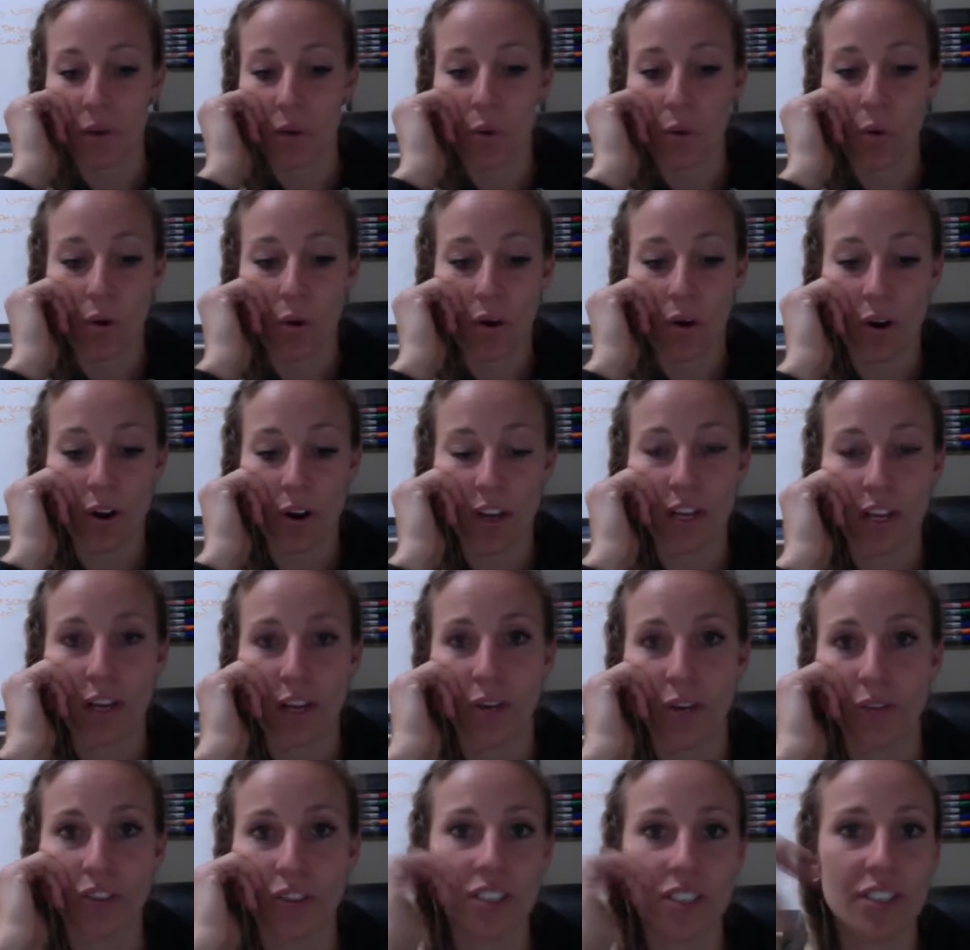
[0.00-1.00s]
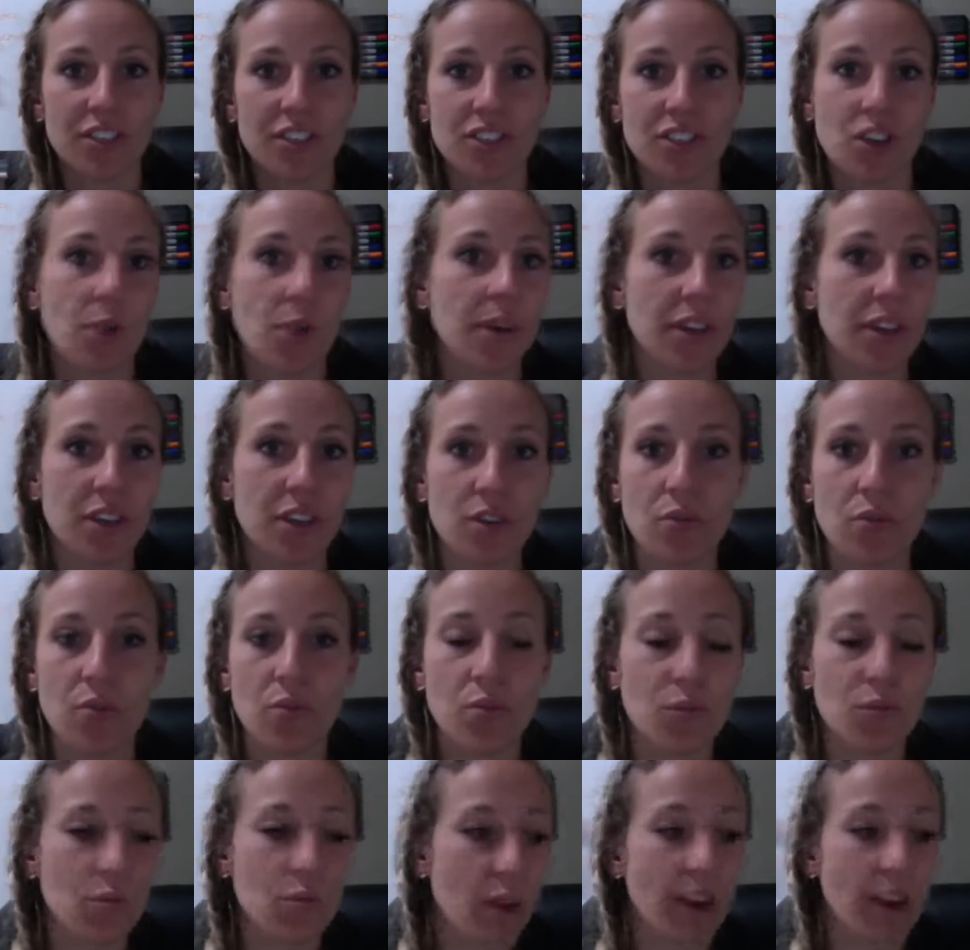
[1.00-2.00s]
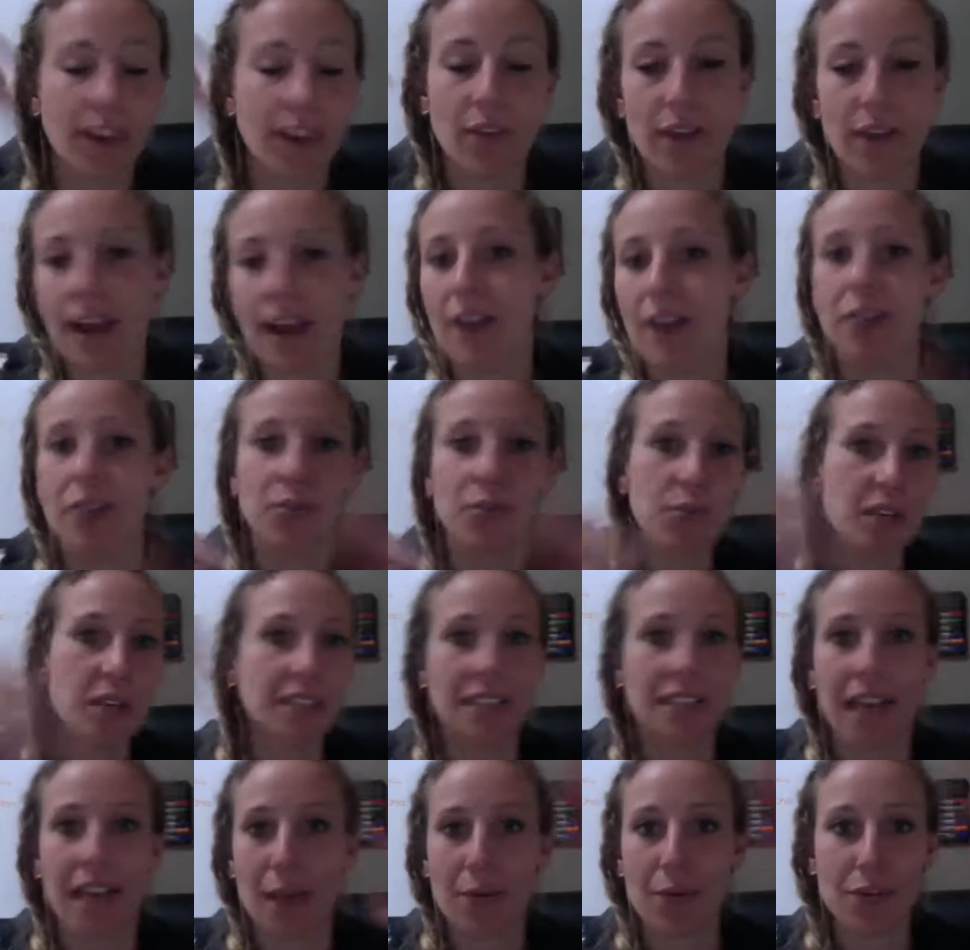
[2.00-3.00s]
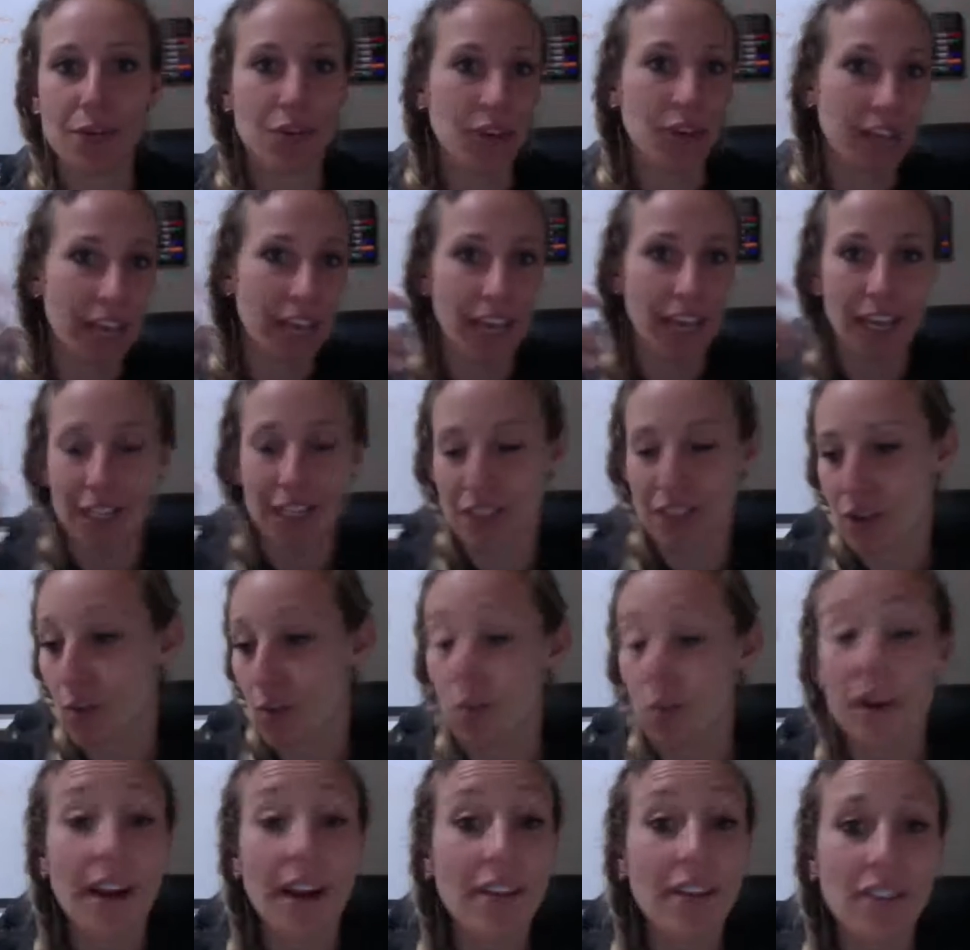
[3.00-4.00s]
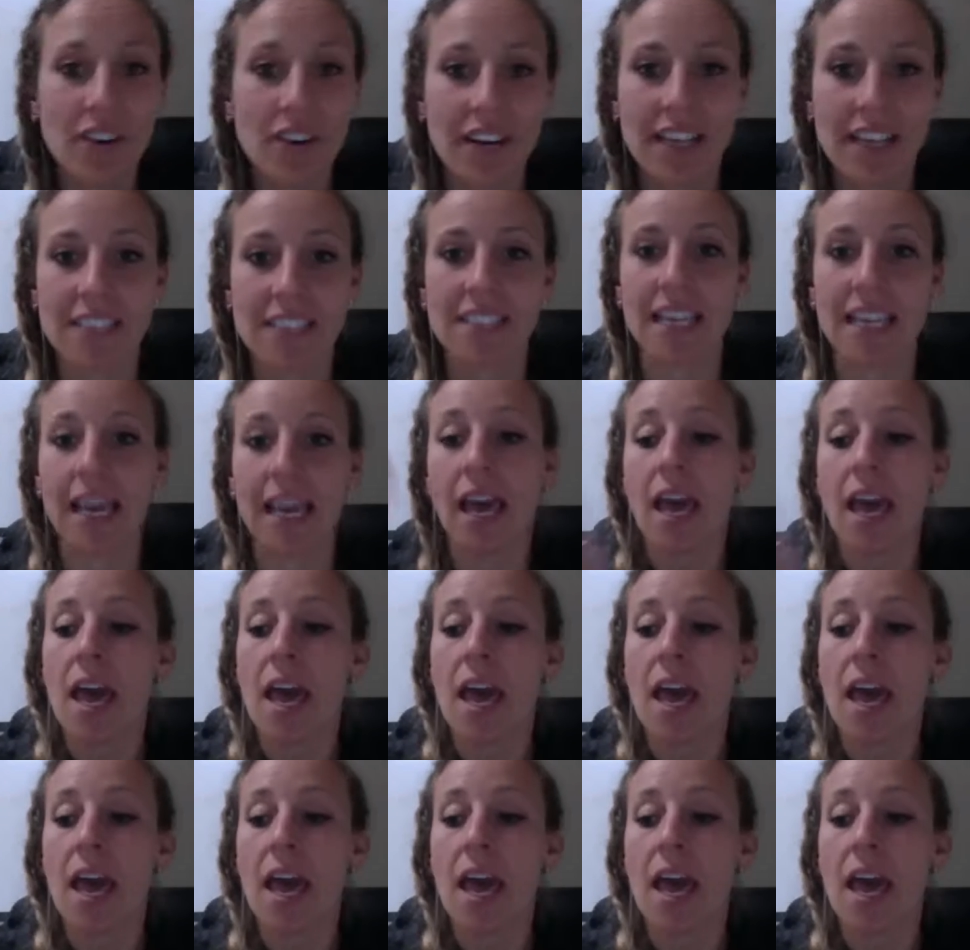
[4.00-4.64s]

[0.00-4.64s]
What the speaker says: or, just showing you running around one day with your kids or whatever it is. Like